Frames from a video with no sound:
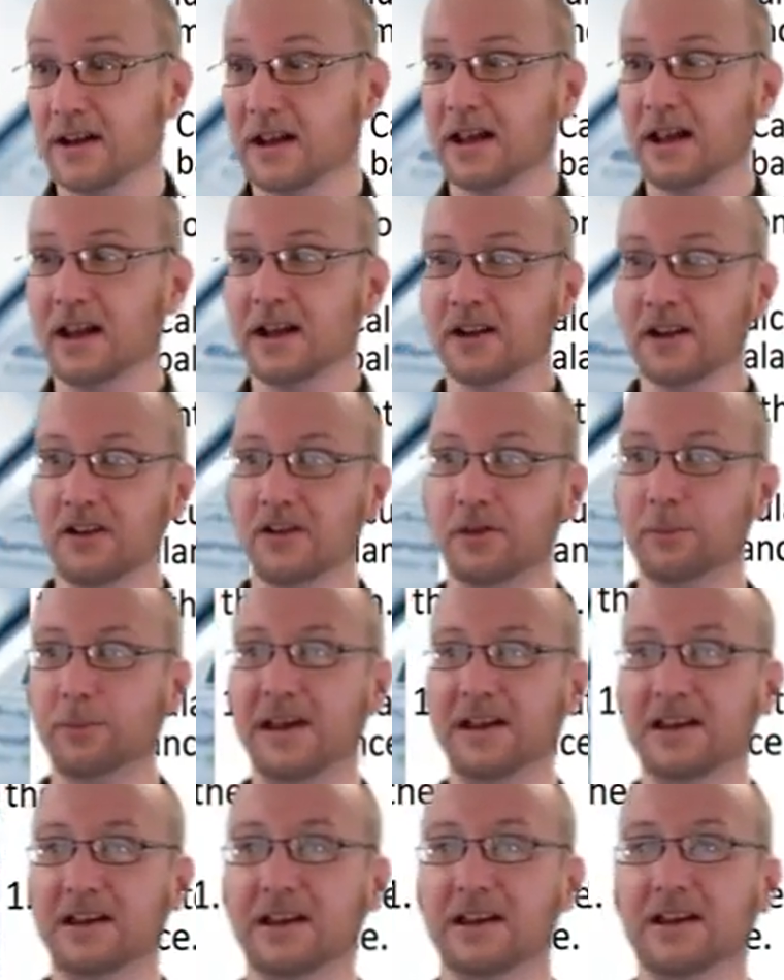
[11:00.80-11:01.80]
in his
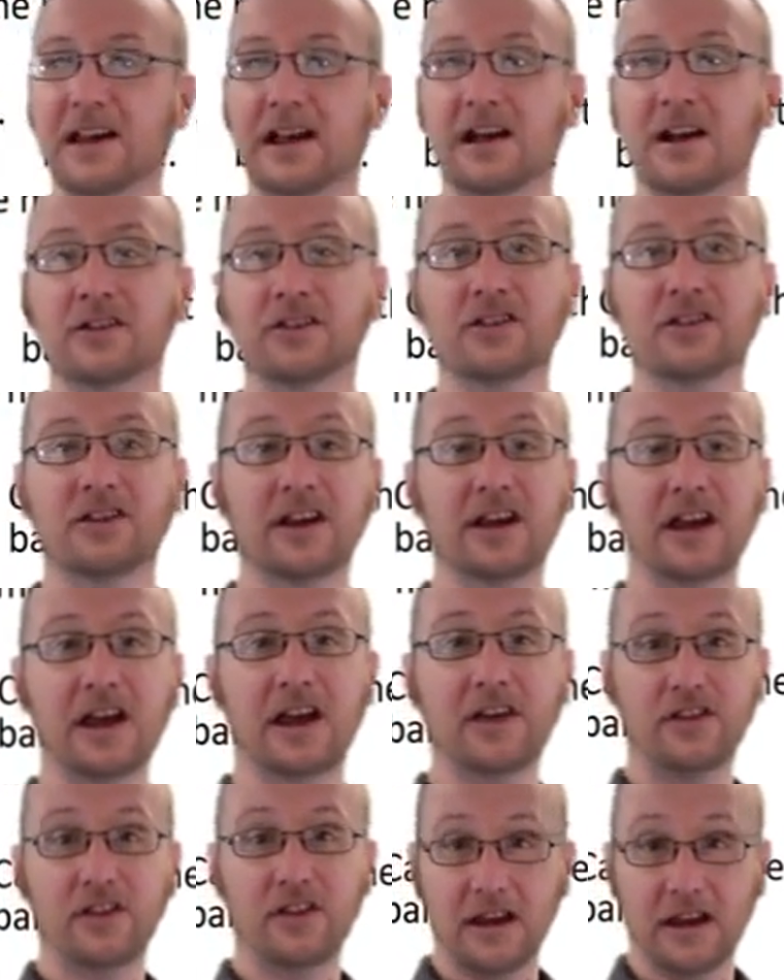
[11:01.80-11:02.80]
bank account
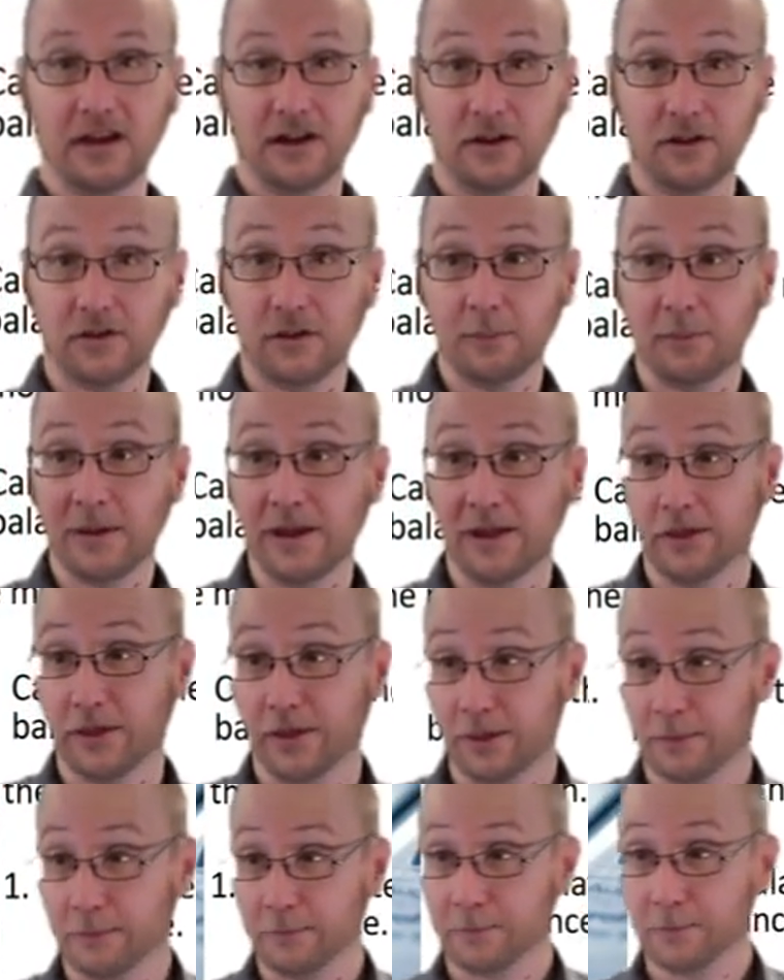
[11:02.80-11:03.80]
at the end of the
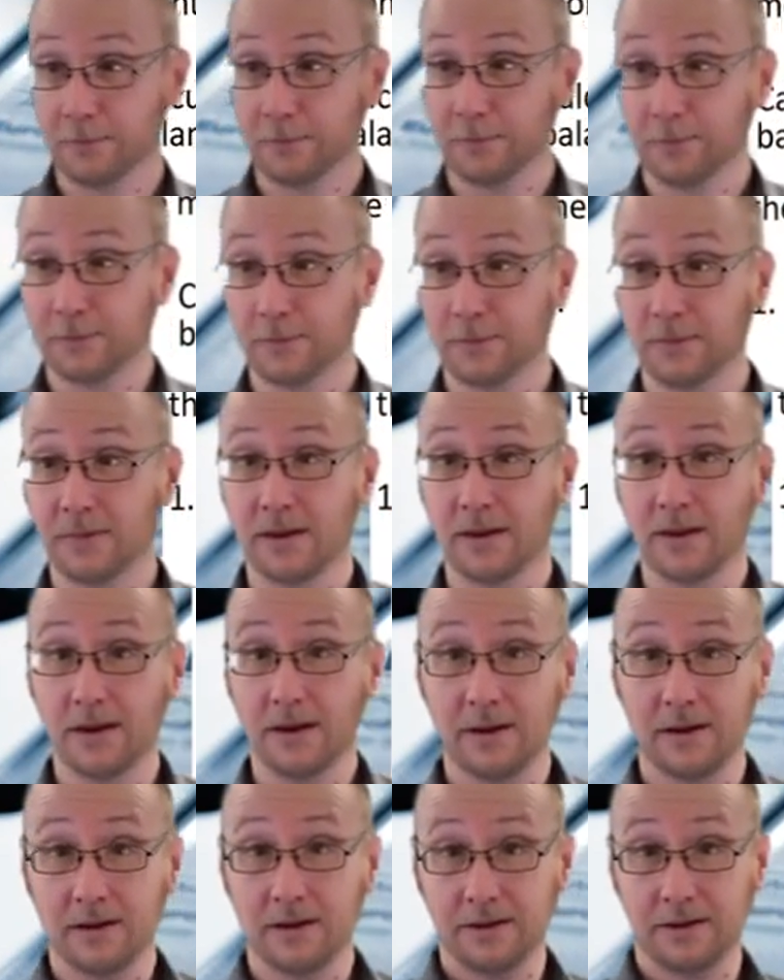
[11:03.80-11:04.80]
month.
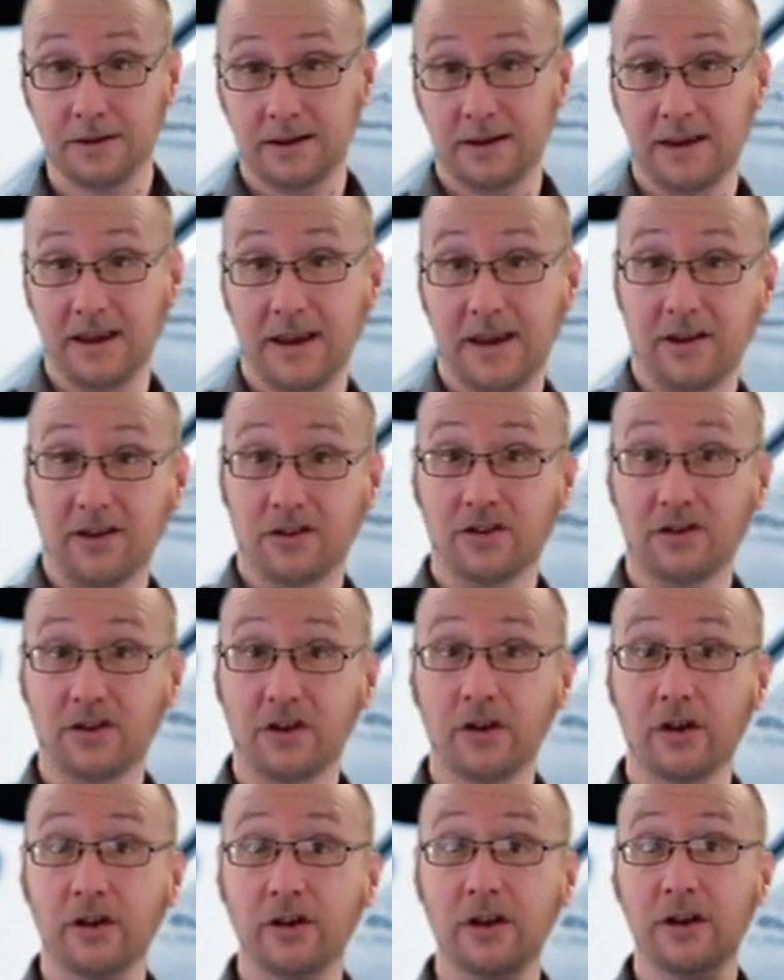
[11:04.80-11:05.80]
Okay,
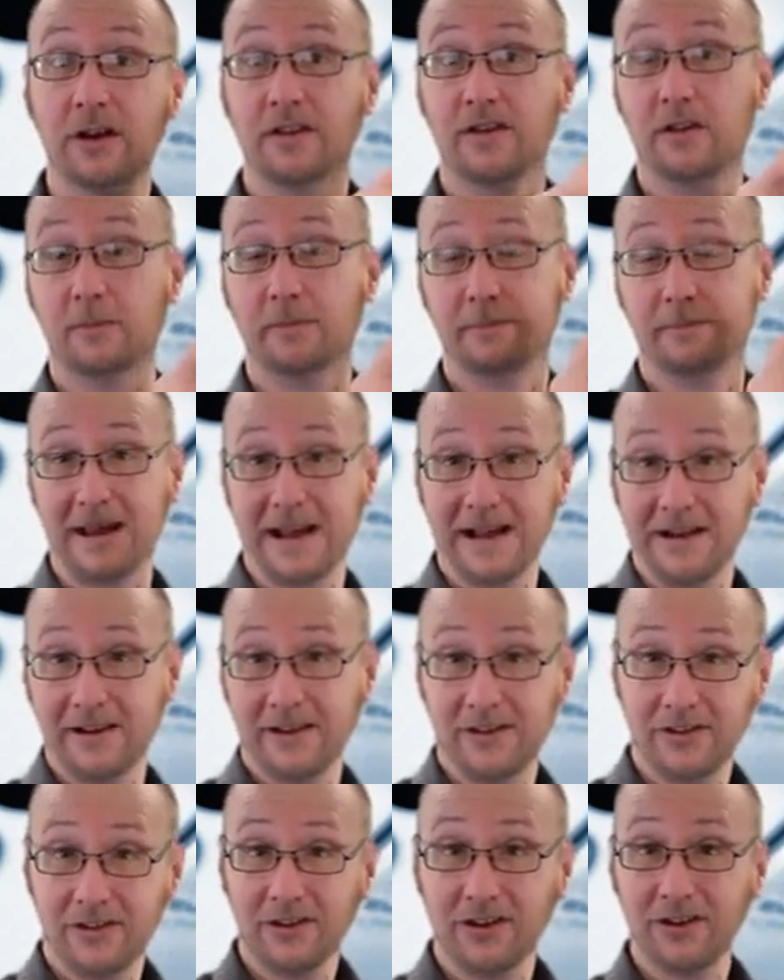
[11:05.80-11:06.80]
so the
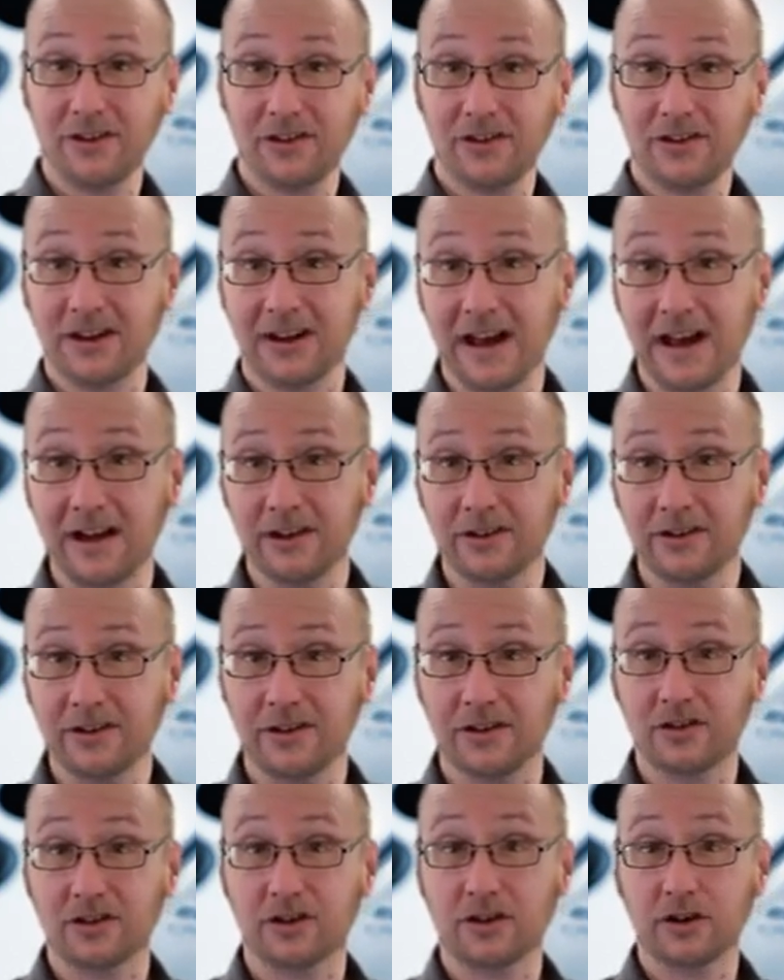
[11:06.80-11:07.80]
balance in his account,
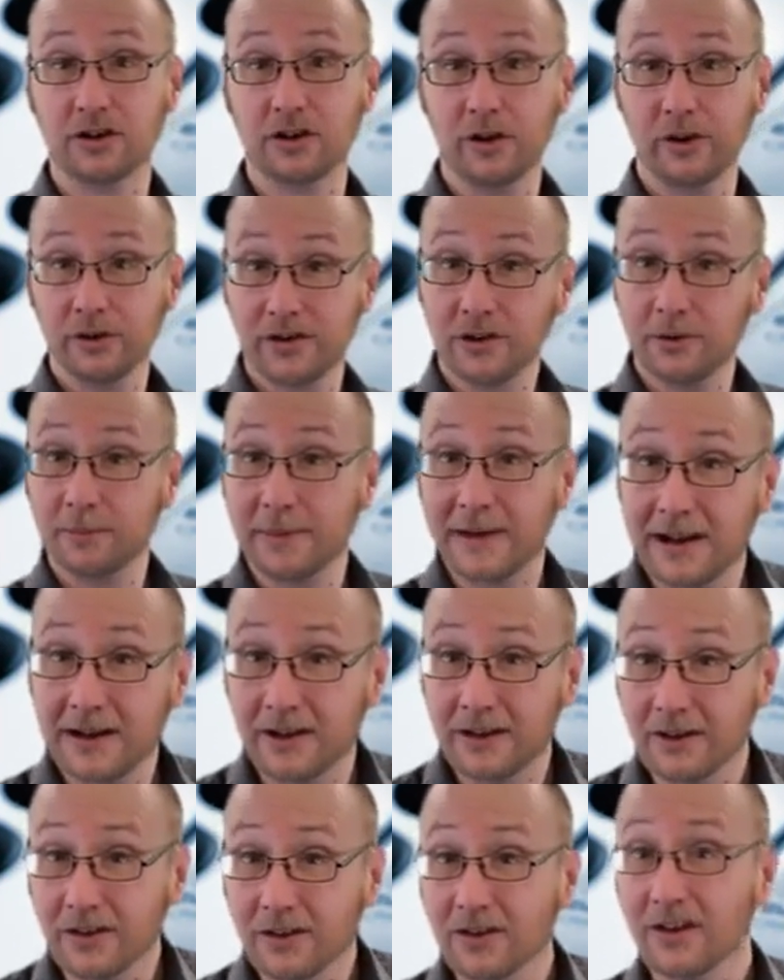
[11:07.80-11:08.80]
his closing
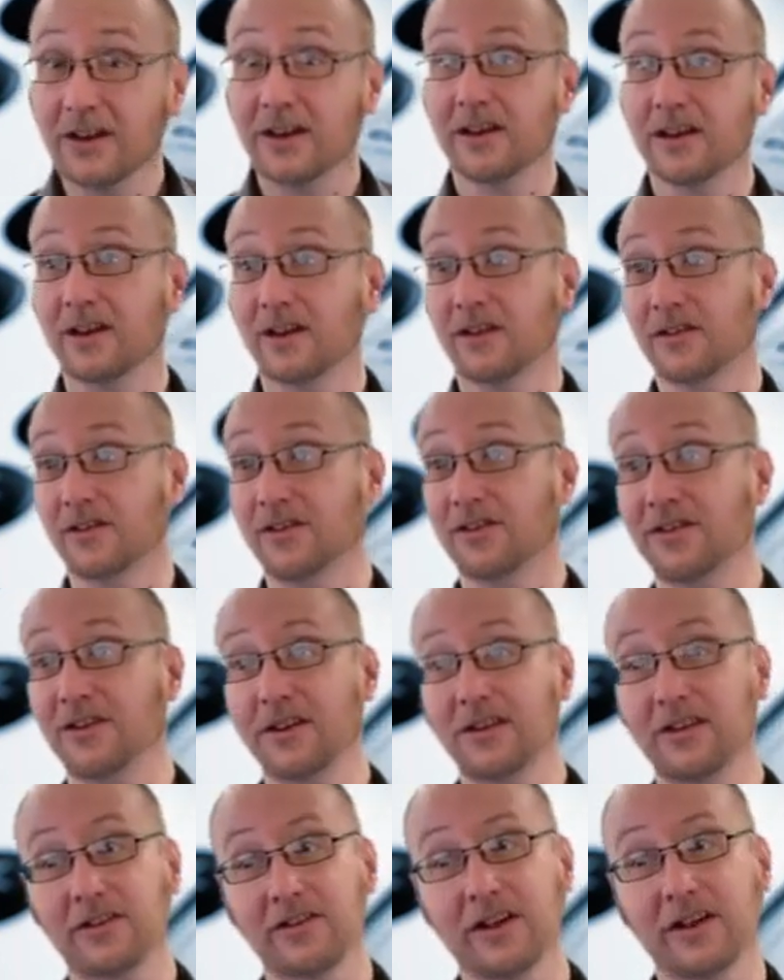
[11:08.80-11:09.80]
balance, is
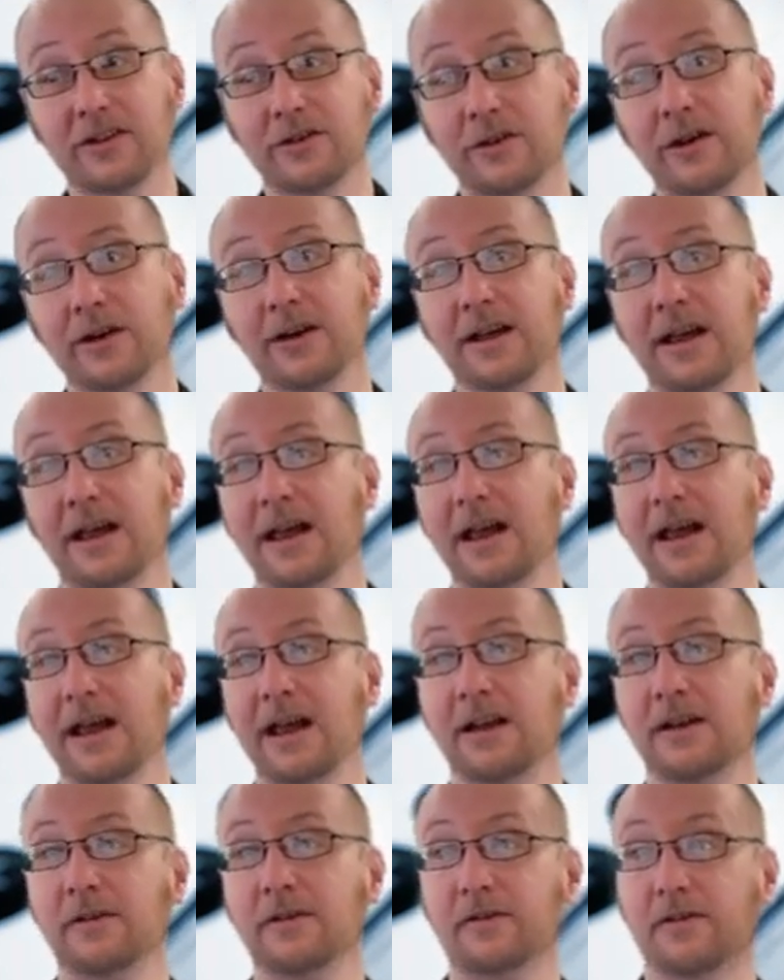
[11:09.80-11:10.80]

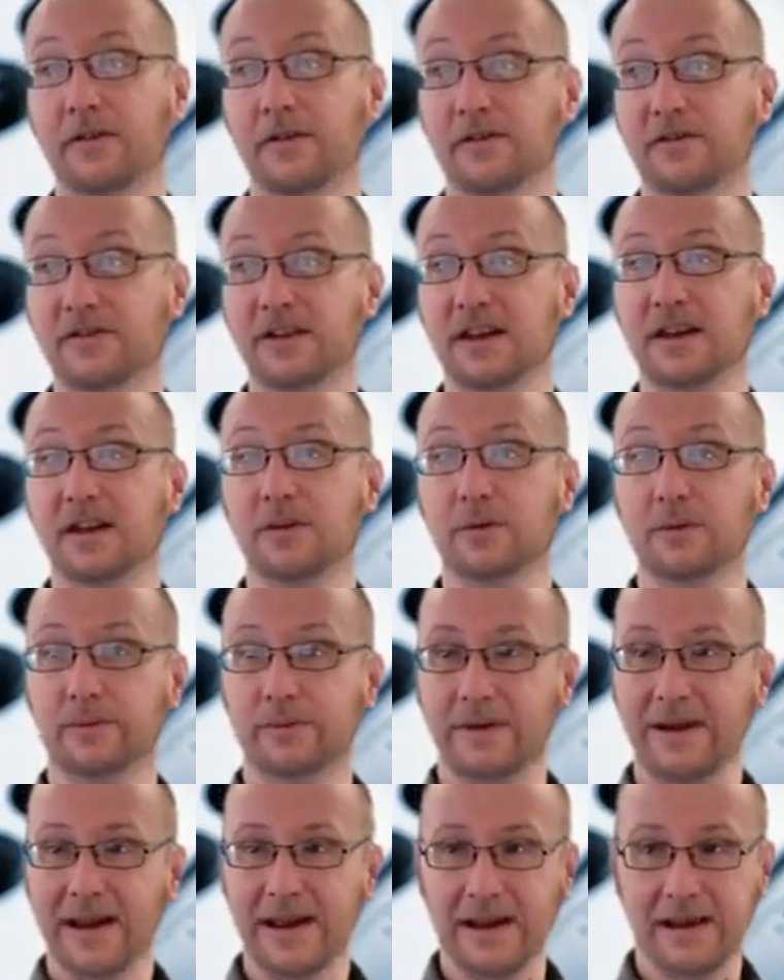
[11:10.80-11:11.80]

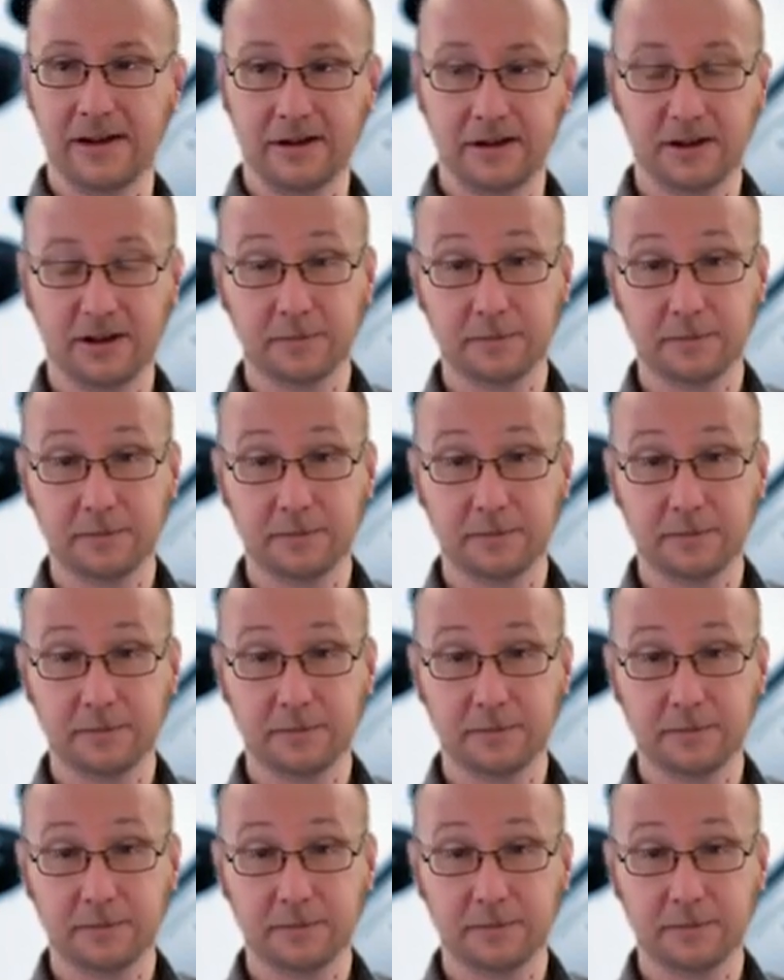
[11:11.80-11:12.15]
R650.